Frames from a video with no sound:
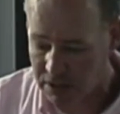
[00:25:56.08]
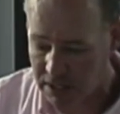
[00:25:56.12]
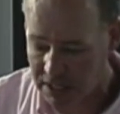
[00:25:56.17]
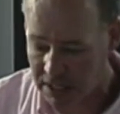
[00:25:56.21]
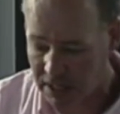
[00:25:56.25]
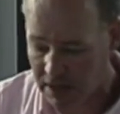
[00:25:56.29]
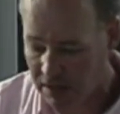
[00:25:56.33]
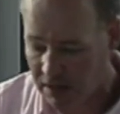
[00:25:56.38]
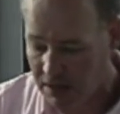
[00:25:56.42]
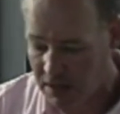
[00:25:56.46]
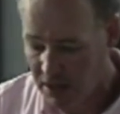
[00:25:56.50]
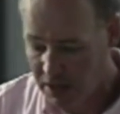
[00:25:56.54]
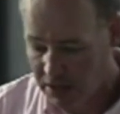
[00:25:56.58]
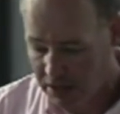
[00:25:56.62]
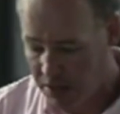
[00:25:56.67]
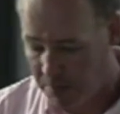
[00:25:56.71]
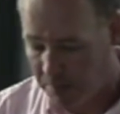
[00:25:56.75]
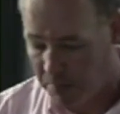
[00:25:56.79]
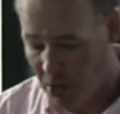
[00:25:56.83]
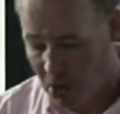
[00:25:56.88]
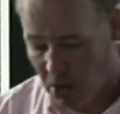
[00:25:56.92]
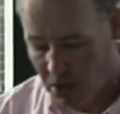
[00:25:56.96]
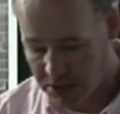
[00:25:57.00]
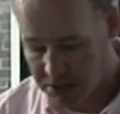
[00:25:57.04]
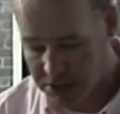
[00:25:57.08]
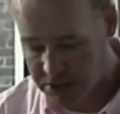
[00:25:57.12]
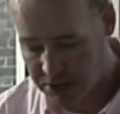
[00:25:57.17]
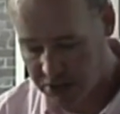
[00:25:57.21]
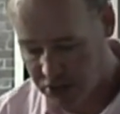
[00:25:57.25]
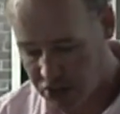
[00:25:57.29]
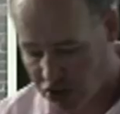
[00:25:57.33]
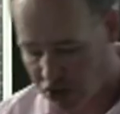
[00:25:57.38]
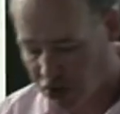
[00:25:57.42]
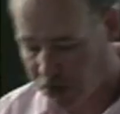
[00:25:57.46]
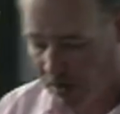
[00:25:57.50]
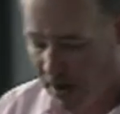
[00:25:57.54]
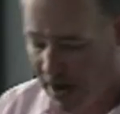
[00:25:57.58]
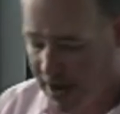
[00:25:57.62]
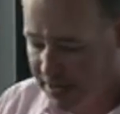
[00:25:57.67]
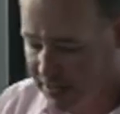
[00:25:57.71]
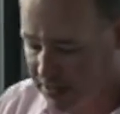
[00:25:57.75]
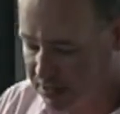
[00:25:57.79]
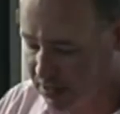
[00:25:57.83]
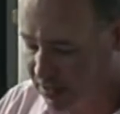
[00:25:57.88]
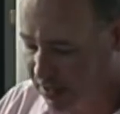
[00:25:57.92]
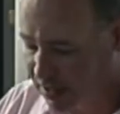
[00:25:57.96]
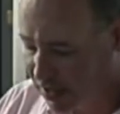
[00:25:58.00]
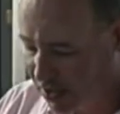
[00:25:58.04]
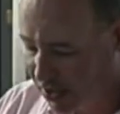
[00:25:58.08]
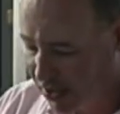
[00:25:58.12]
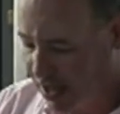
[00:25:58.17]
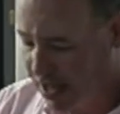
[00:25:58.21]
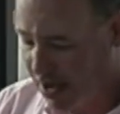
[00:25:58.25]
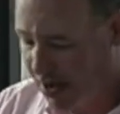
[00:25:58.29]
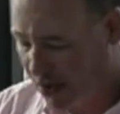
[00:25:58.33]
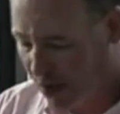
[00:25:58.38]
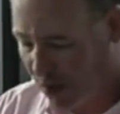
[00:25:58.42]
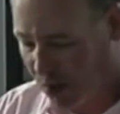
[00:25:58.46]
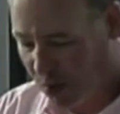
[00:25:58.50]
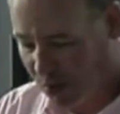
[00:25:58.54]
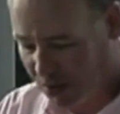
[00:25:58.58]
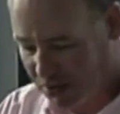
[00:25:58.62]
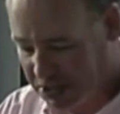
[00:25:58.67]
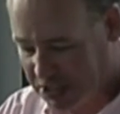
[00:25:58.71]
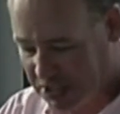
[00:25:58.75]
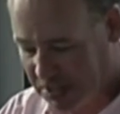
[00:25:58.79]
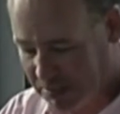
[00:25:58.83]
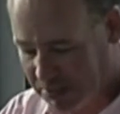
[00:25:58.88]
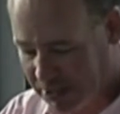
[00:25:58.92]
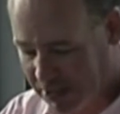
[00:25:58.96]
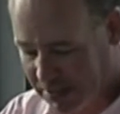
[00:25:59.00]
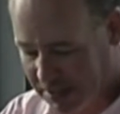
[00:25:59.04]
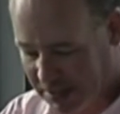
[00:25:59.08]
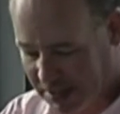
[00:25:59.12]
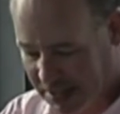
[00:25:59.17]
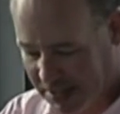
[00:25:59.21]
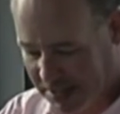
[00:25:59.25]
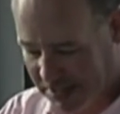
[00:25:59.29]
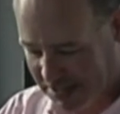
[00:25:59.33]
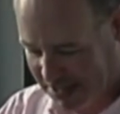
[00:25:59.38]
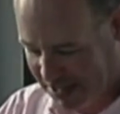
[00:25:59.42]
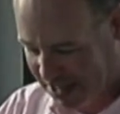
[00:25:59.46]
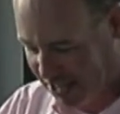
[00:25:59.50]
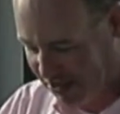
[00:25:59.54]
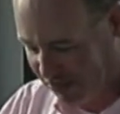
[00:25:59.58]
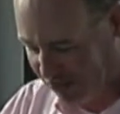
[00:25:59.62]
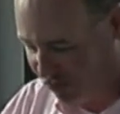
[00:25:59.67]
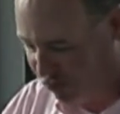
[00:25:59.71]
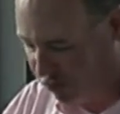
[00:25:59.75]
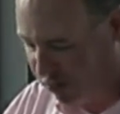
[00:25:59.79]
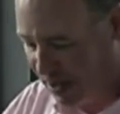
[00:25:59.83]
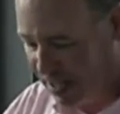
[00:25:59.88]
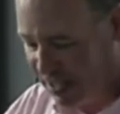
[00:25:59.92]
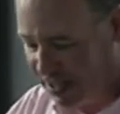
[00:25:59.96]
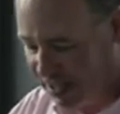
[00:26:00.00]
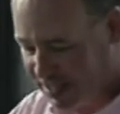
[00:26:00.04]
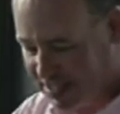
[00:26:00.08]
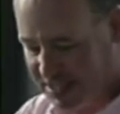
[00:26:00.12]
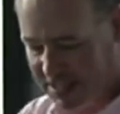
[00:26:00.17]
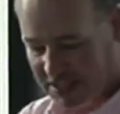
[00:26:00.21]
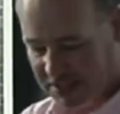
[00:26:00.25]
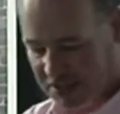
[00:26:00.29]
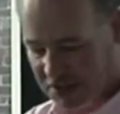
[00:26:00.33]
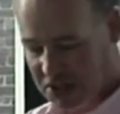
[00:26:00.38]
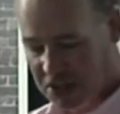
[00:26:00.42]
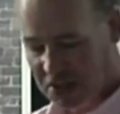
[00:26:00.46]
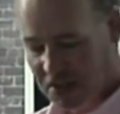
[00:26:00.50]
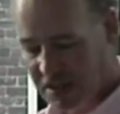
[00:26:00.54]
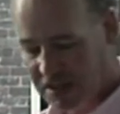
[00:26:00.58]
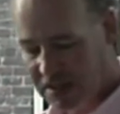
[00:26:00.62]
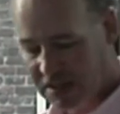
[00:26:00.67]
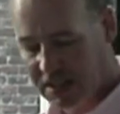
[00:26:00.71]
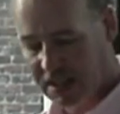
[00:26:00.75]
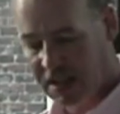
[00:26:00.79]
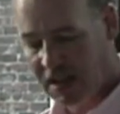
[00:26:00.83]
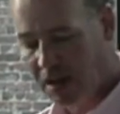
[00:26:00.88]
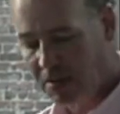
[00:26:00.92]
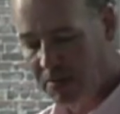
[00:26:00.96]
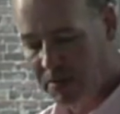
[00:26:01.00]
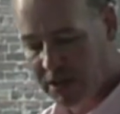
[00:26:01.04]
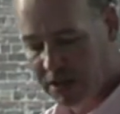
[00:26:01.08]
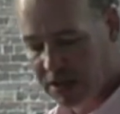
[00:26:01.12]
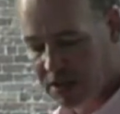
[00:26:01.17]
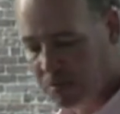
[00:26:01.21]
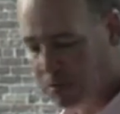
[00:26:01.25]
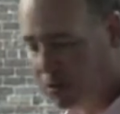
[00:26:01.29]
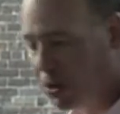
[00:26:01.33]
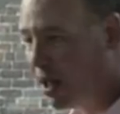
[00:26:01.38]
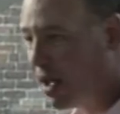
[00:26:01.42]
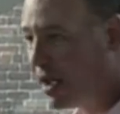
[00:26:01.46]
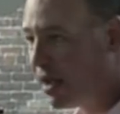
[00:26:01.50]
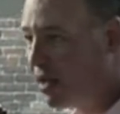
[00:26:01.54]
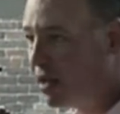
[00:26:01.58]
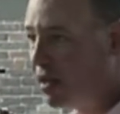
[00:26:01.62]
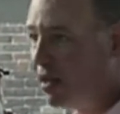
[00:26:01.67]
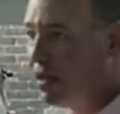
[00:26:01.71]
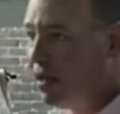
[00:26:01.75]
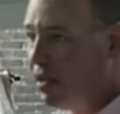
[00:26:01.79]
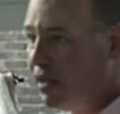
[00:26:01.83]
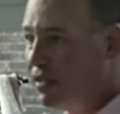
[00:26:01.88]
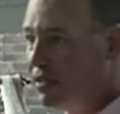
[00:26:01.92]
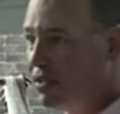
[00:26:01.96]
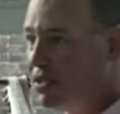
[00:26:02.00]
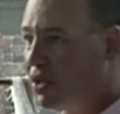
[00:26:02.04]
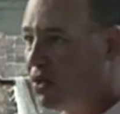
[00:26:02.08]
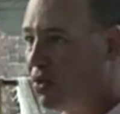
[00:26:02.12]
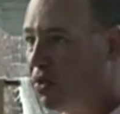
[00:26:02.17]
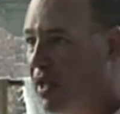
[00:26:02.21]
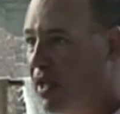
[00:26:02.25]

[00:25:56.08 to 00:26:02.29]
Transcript: the, uh, the balls and strikes uh, were something that, they really didn't start to come into play until